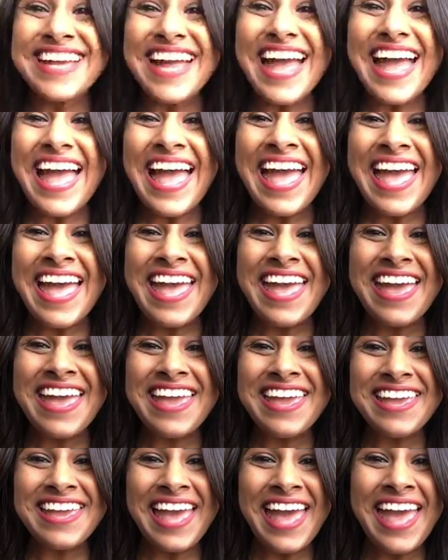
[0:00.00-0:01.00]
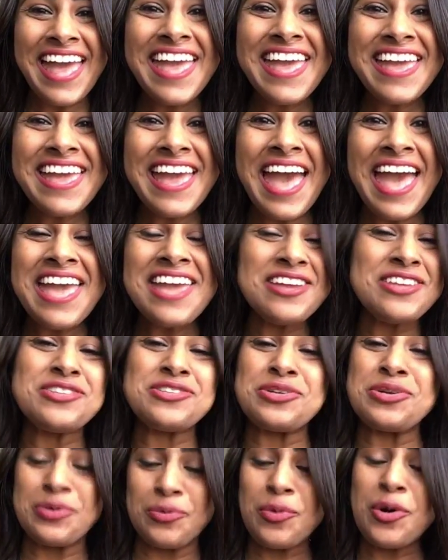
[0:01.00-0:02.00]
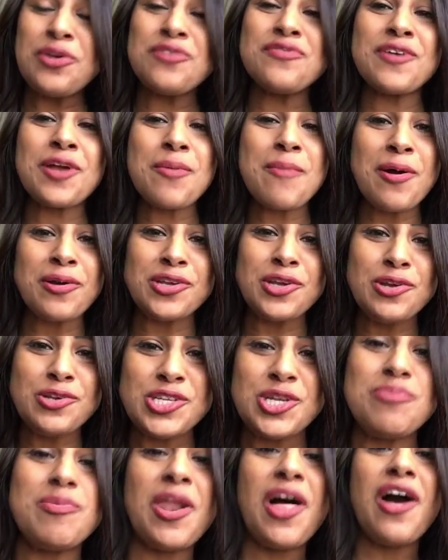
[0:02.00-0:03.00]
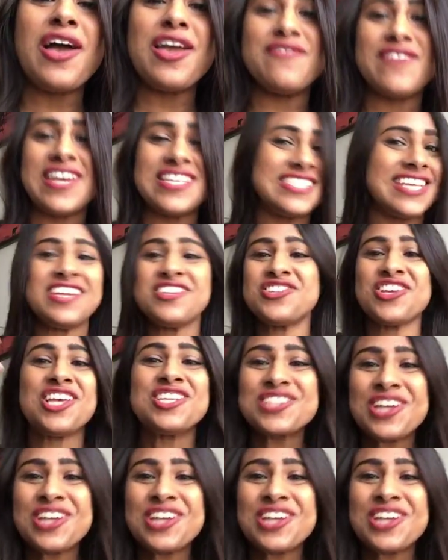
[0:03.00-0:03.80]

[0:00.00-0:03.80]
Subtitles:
Hey. One thing about YouTube Live is it just